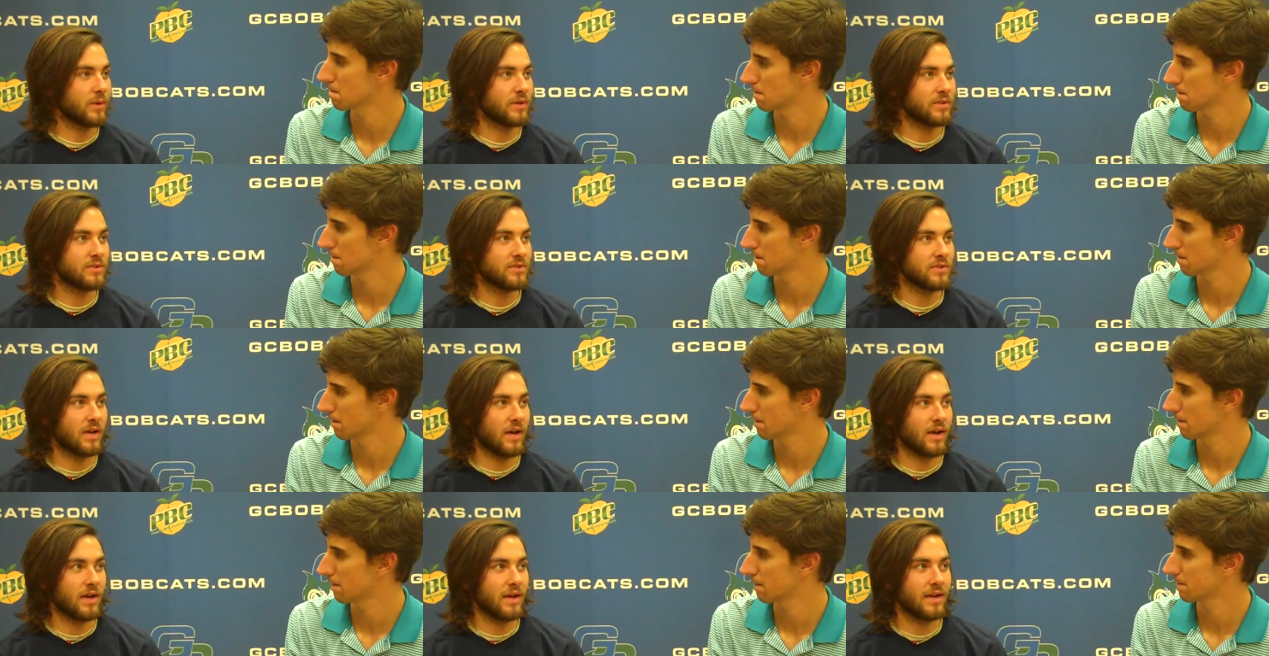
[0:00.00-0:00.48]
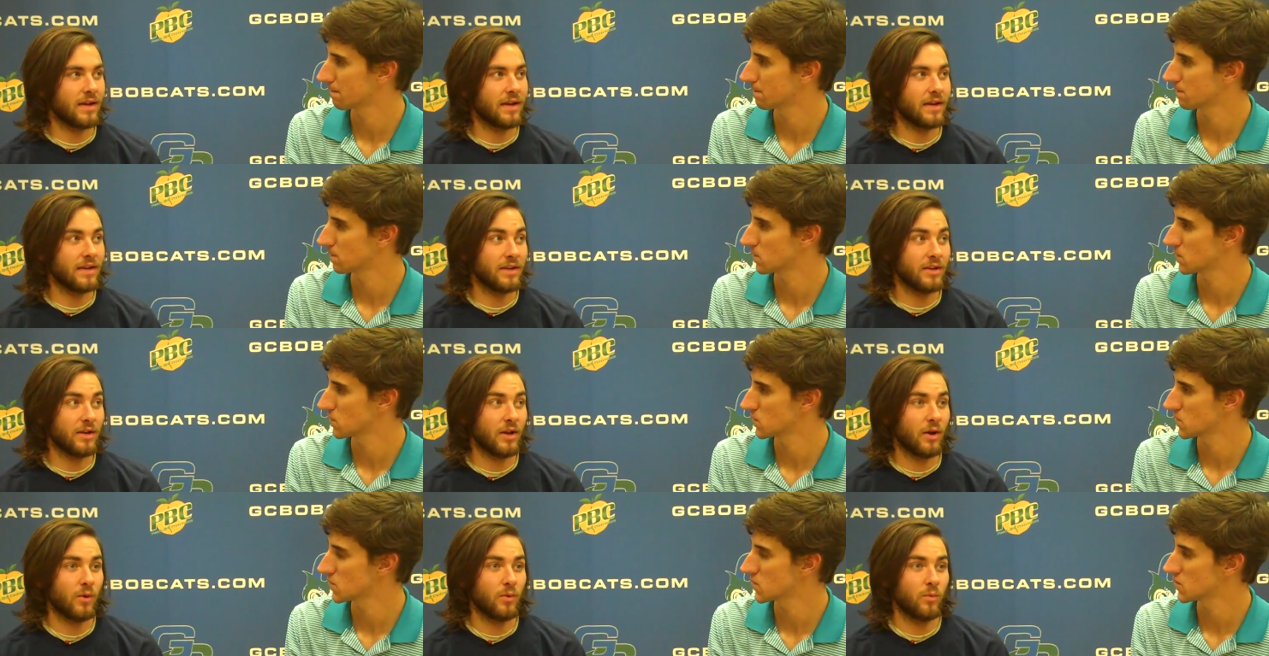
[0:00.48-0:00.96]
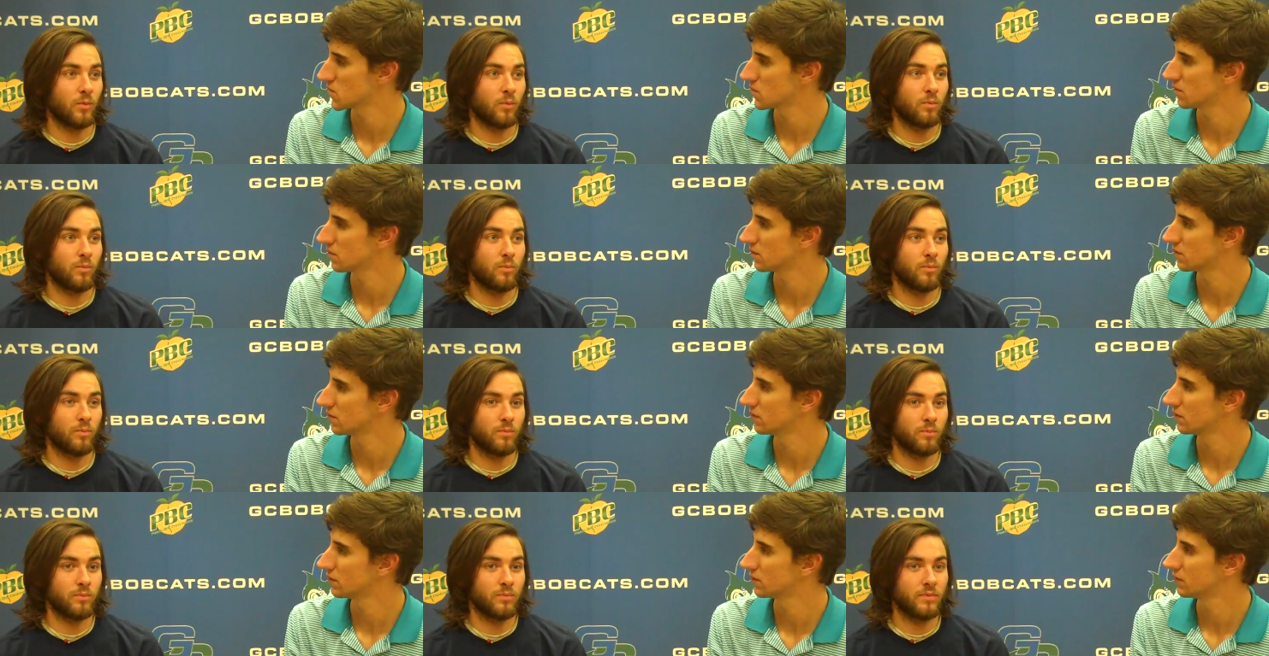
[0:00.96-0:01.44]
Speaker 1: it's not, you know,
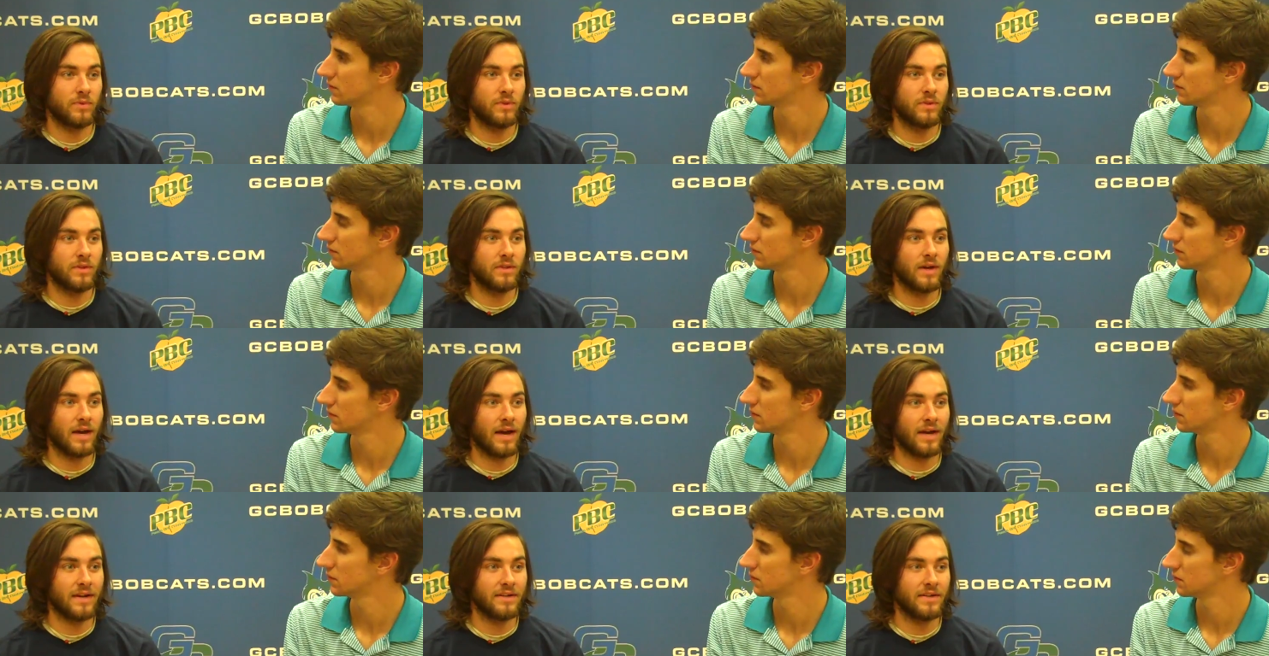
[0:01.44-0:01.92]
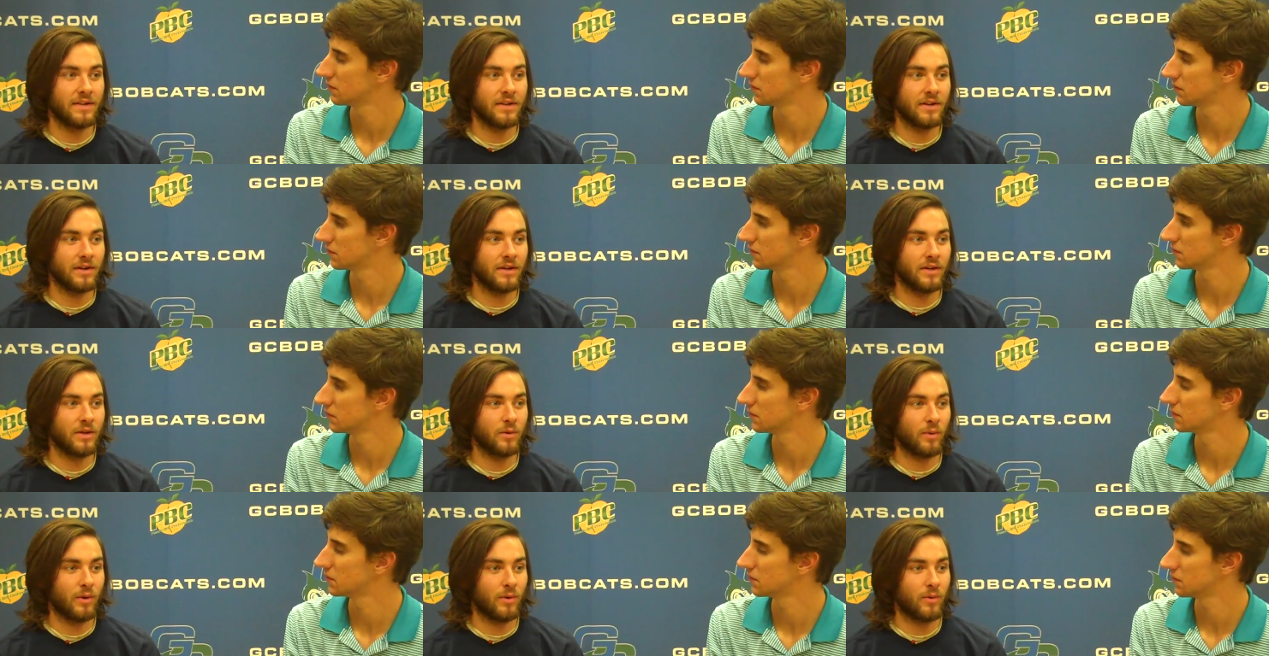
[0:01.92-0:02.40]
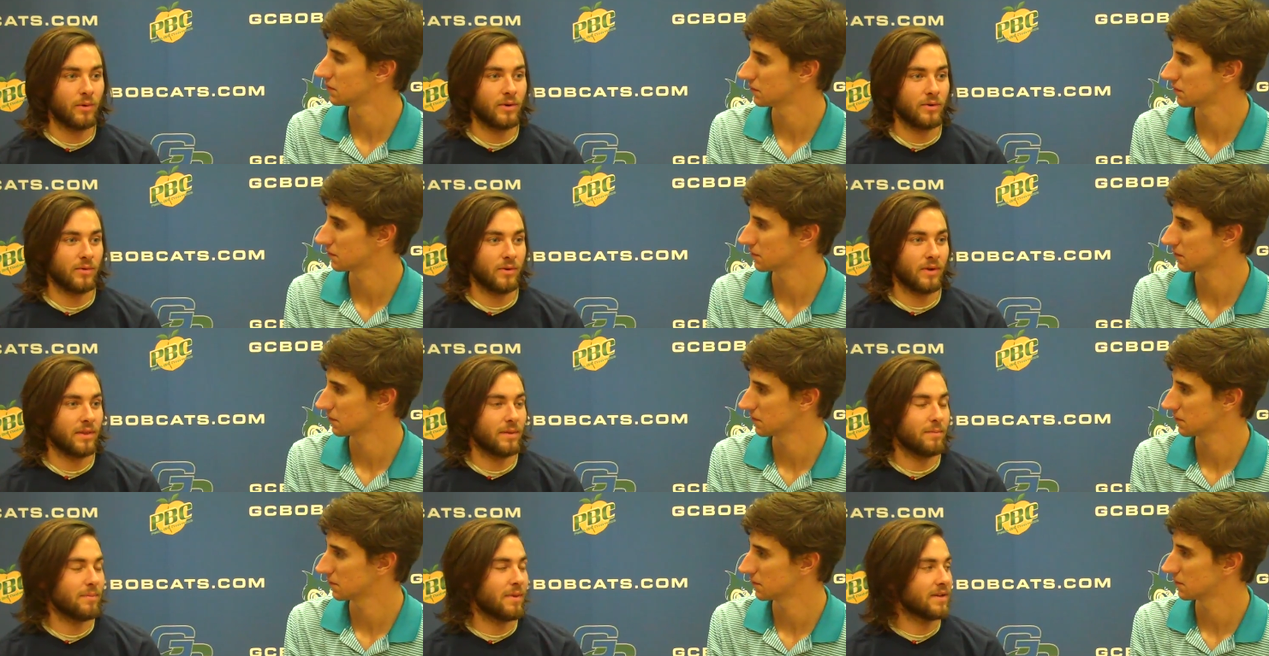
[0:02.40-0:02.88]
ideally we want to
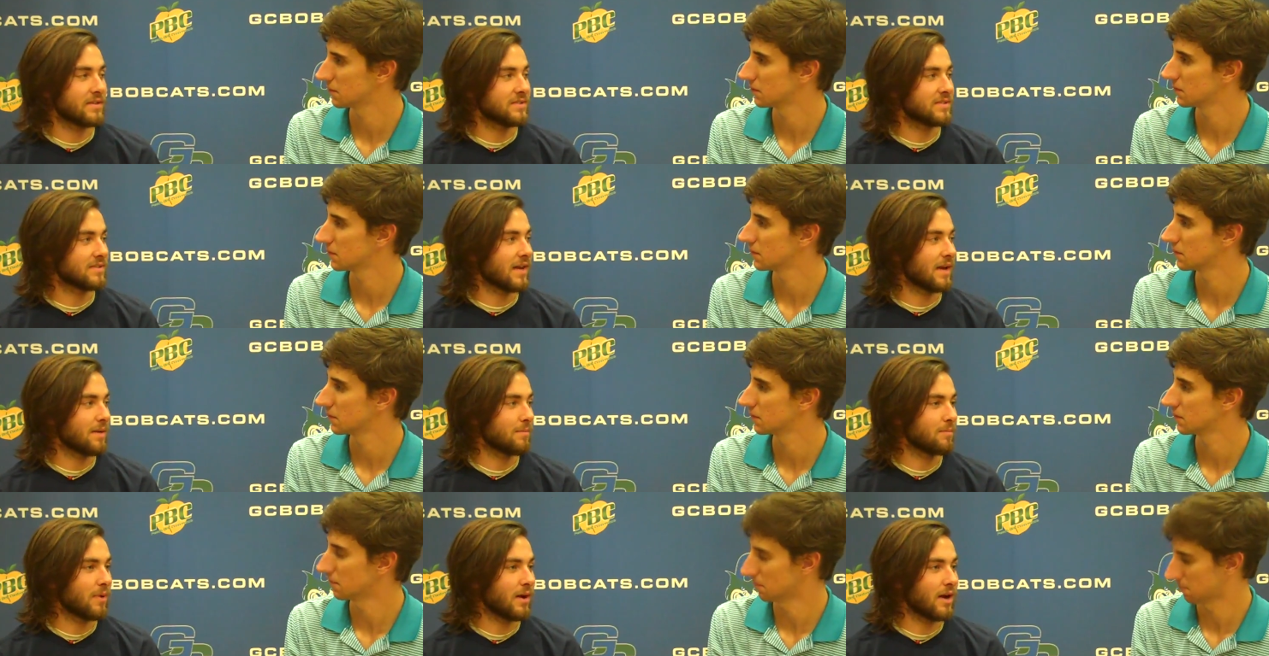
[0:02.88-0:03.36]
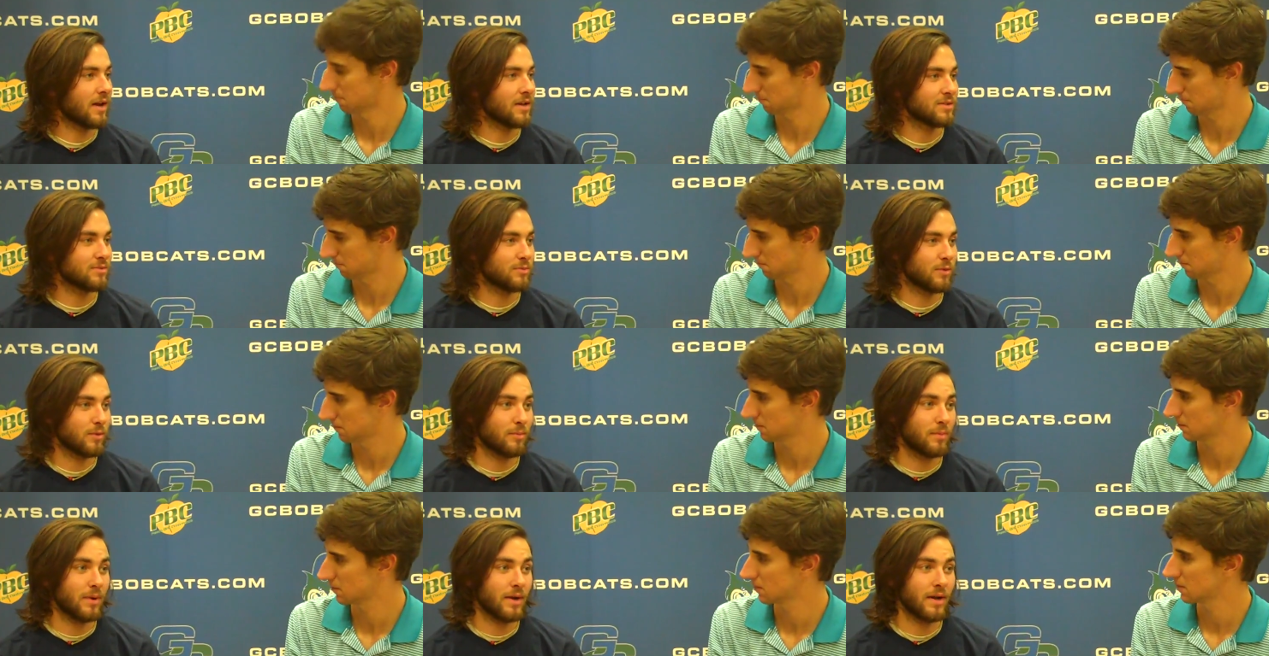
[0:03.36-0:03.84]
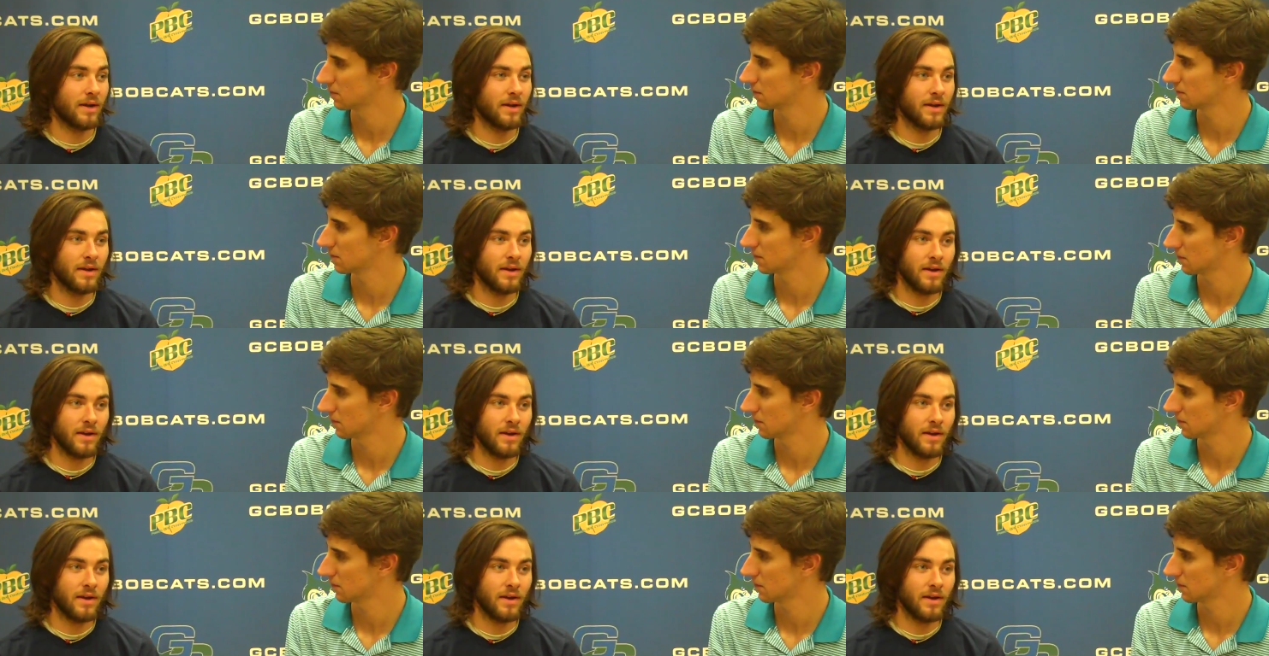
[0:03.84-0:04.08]
run the best time possible, but